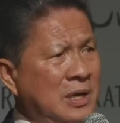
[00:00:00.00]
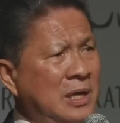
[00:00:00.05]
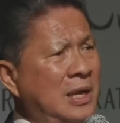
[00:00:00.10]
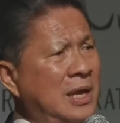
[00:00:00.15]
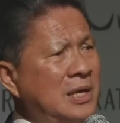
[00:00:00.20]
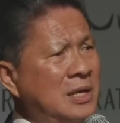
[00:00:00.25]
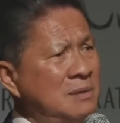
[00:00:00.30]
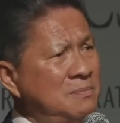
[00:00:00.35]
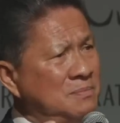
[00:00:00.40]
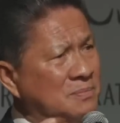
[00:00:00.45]

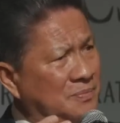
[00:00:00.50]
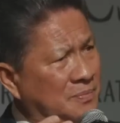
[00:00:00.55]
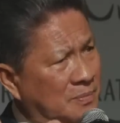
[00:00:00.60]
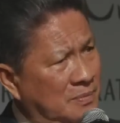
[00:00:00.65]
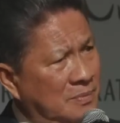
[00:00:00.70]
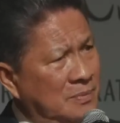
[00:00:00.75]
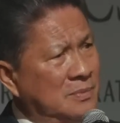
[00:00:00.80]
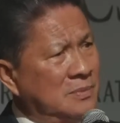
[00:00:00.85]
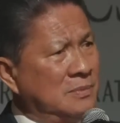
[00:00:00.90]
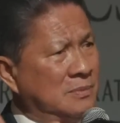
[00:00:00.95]
let him
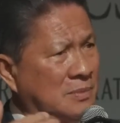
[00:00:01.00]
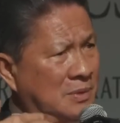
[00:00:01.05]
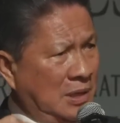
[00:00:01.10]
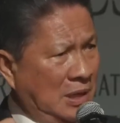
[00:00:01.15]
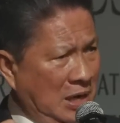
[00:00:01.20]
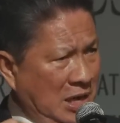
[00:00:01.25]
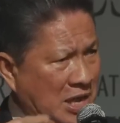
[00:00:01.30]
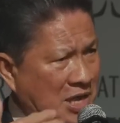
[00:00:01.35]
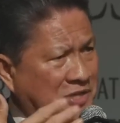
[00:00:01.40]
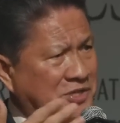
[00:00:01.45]

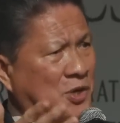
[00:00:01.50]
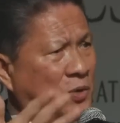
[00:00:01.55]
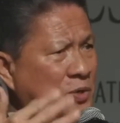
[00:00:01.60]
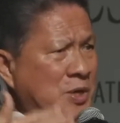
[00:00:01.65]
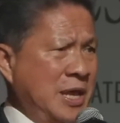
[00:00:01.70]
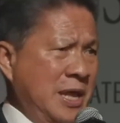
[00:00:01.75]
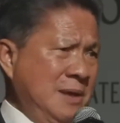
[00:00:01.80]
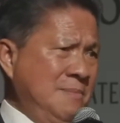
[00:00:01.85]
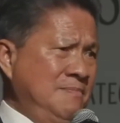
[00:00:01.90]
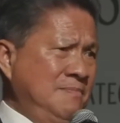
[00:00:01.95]
clear his
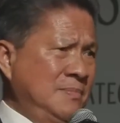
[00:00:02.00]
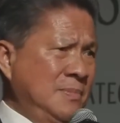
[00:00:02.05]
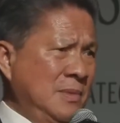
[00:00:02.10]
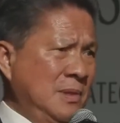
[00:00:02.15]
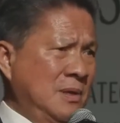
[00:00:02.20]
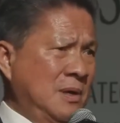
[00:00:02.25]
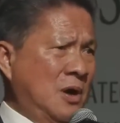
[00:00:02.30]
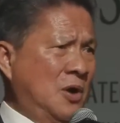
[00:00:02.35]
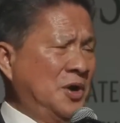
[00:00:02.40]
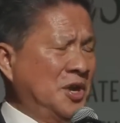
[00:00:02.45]
own name
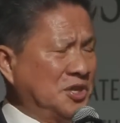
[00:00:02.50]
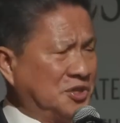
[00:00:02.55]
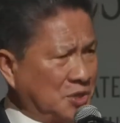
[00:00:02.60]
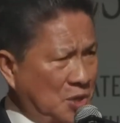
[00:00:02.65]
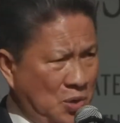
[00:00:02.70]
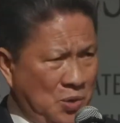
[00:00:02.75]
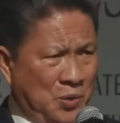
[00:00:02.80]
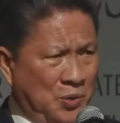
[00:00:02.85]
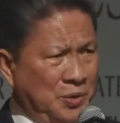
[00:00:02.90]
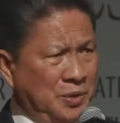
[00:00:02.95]
on his
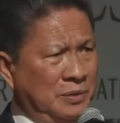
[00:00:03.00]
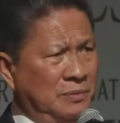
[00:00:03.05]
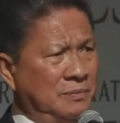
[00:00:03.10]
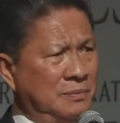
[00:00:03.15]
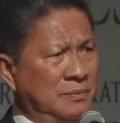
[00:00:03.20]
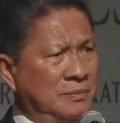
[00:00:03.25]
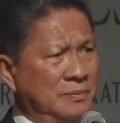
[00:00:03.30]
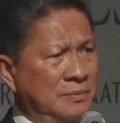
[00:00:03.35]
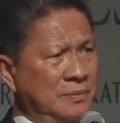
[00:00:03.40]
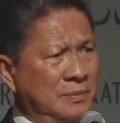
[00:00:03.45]
own,
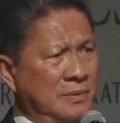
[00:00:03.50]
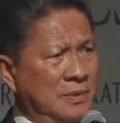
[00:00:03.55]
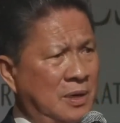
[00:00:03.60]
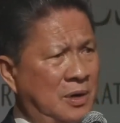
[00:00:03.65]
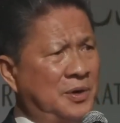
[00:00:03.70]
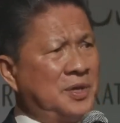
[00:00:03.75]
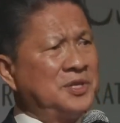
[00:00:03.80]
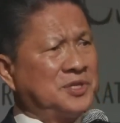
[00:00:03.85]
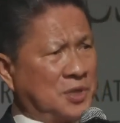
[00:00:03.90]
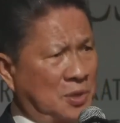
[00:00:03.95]

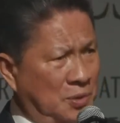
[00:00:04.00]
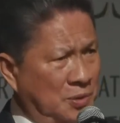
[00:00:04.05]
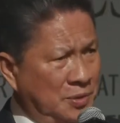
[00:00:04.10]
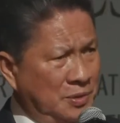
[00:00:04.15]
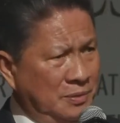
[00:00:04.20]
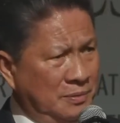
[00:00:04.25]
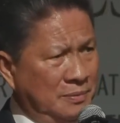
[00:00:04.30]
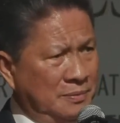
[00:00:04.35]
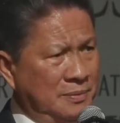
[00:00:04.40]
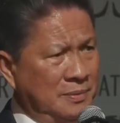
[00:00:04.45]
on his
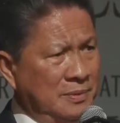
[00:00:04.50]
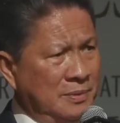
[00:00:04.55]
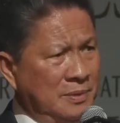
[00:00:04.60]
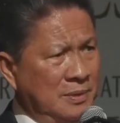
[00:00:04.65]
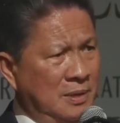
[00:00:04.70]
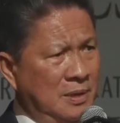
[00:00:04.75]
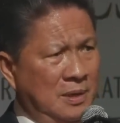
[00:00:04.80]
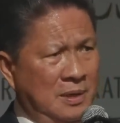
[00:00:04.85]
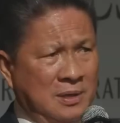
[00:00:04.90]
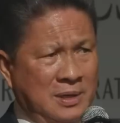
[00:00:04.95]
own.
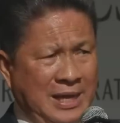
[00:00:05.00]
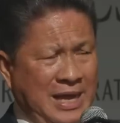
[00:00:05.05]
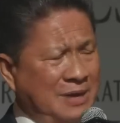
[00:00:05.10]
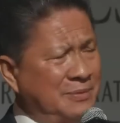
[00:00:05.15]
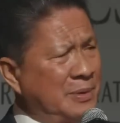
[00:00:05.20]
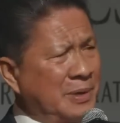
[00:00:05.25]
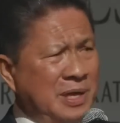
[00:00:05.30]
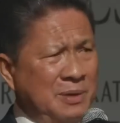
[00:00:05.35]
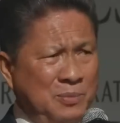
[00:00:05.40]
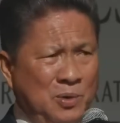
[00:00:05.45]
The
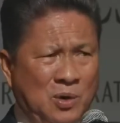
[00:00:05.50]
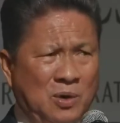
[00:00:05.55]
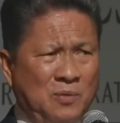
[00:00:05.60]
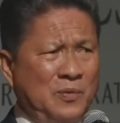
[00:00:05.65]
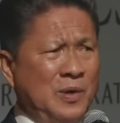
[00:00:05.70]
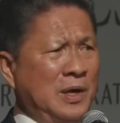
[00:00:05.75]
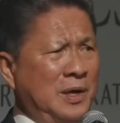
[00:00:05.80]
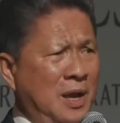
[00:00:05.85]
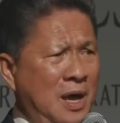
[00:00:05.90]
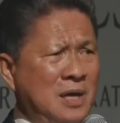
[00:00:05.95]
government of Cambodia
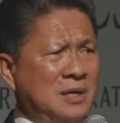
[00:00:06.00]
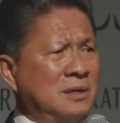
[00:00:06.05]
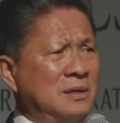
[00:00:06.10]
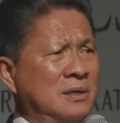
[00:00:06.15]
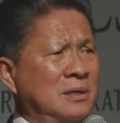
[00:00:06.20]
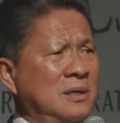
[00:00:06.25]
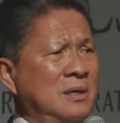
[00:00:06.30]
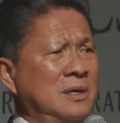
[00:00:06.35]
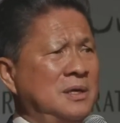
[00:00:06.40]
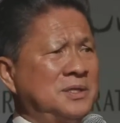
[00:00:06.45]
will not
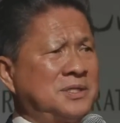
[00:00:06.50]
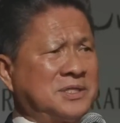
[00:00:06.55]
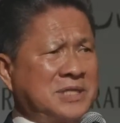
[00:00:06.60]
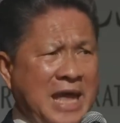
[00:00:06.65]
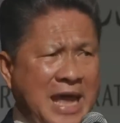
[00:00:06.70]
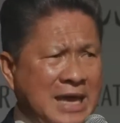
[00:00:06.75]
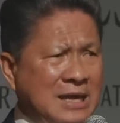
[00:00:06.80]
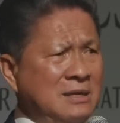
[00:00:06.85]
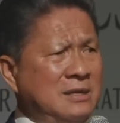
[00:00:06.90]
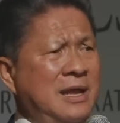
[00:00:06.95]

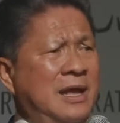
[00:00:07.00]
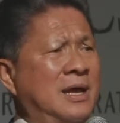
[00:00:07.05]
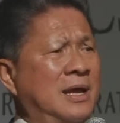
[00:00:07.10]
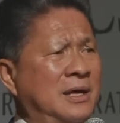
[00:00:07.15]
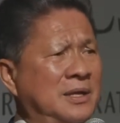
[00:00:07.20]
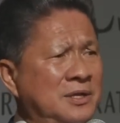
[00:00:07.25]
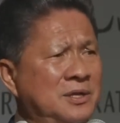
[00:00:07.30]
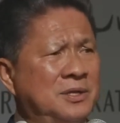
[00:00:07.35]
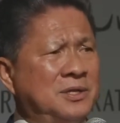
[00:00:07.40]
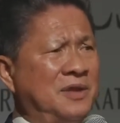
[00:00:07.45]
stand
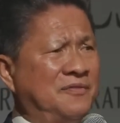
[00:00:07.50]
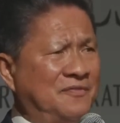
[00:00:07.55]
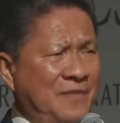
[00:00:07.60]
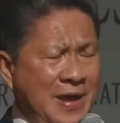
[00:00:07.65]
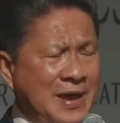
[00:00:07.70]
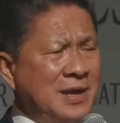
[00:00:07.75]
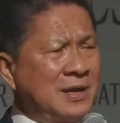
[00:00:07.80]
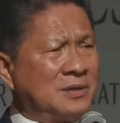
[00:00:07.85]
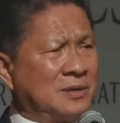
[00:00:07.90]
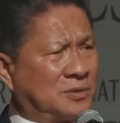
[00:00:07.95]
there and
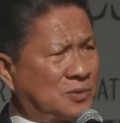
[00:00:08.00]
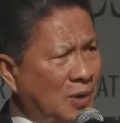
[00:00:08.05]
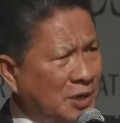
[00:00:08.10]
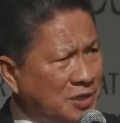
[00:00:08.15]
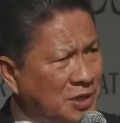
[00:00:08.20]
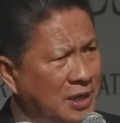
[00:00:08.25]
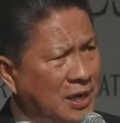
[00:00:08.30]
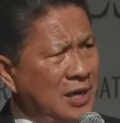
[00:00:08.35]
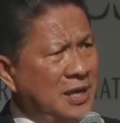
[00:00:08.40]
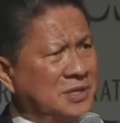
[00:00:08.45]
defend and try
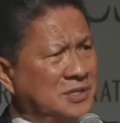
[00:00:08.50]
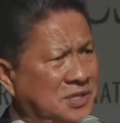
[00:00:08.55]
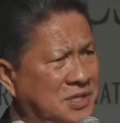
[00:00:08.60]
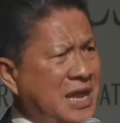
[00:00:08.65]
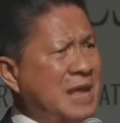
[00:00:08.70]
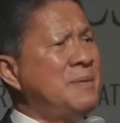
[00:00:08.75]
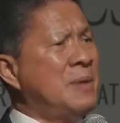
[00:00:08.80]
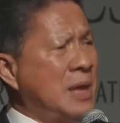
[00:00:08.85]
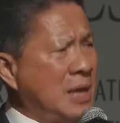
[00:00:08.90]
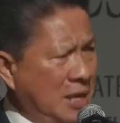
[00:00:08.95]
to clear his
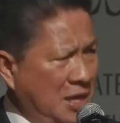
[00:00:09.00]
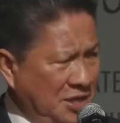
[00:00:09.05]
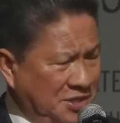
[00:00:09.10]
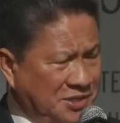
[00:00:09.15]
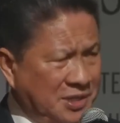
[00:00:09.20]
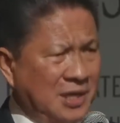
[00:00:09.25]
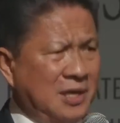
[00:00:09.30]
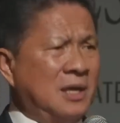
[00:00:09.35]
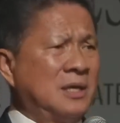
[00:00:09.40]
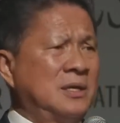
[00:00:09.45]
name.
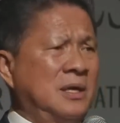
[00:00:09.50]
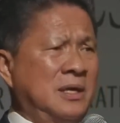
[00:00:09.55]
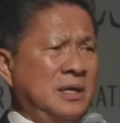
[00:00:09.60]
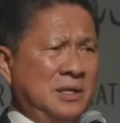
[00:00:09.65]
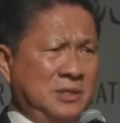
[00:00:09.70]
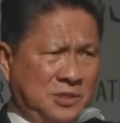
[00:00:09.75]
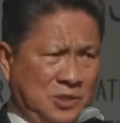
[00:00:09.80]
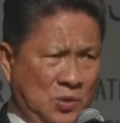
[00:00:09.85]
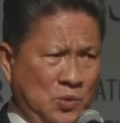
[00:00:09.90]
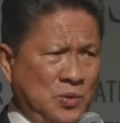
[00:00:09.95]
He's
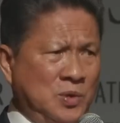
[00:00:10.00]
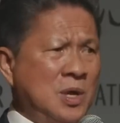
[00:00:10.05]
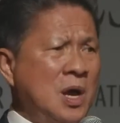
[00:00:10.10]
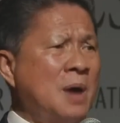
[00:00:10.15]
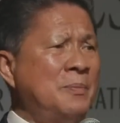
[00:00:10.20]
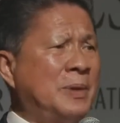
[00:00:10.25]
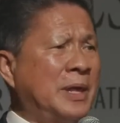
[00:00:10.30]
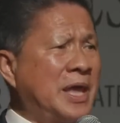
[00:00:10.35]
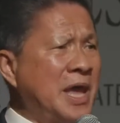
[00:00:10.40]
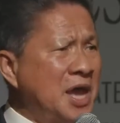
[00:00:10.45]
his own
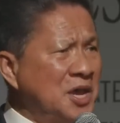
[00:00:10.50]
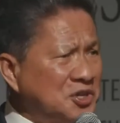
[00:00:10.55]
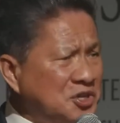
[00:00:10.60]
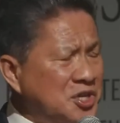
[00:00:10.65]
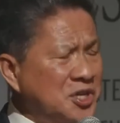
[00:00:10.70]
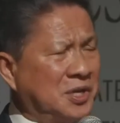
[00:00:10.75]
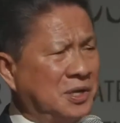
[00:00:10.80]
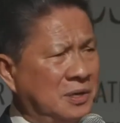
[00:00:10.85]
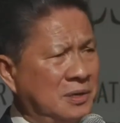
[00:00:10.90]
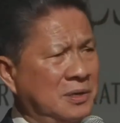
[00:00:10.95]

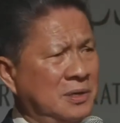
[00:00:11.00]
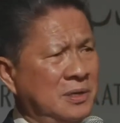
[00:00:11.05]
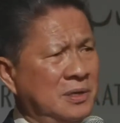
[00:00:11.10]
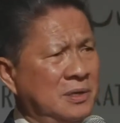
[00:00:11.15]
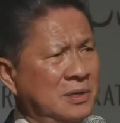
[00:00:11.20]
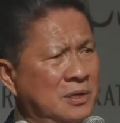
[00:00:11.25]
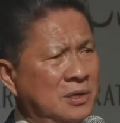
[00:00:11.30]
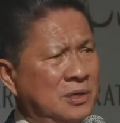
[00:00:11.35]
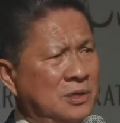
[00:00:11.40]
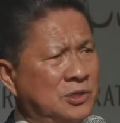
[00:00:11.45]
obligation
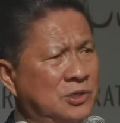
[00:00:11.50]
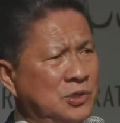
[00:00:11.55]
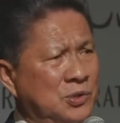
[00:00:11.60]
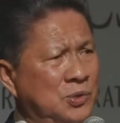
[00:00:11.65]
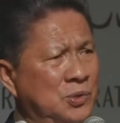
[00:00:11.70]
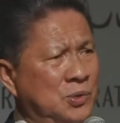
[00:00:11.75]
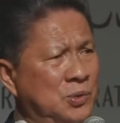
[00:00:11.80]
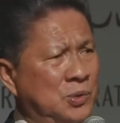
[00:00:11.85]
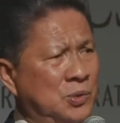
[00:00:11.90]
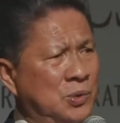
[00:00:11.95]

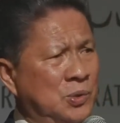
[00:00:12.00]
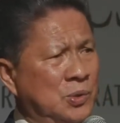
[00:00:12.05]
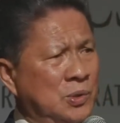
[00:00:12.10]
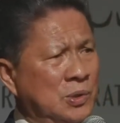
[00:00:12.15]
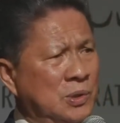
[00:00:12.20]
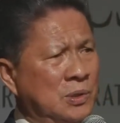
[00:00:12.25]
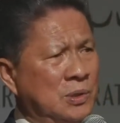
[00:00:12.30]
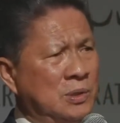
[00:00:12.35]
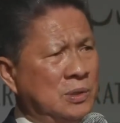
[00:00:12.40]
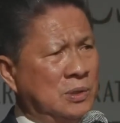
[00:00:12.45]
to,
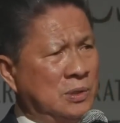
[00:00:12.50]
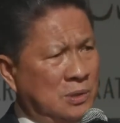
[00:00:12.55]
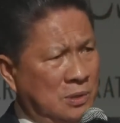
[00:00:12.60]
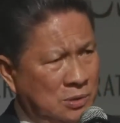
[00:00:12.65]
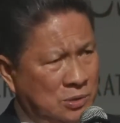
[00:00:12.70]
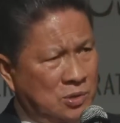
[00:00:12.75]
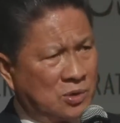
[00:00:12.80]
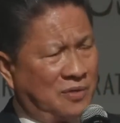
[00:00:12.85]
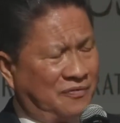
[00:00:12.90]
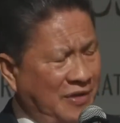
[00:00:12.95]

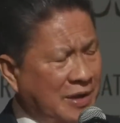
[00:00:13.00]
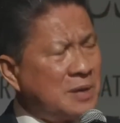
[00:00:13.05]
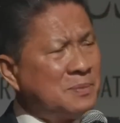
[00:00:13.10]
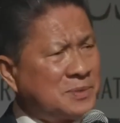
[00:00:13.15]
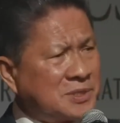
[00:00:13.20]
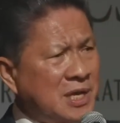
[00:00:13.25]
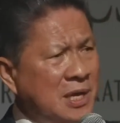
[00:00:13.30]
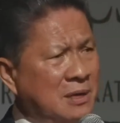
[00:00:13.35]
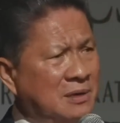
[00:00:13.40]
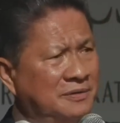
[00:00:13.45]
to defend
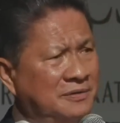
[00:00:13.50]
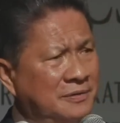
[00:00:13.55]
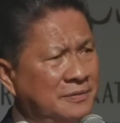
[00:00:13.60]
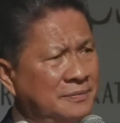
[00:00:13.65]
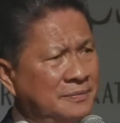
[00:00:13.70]
himself.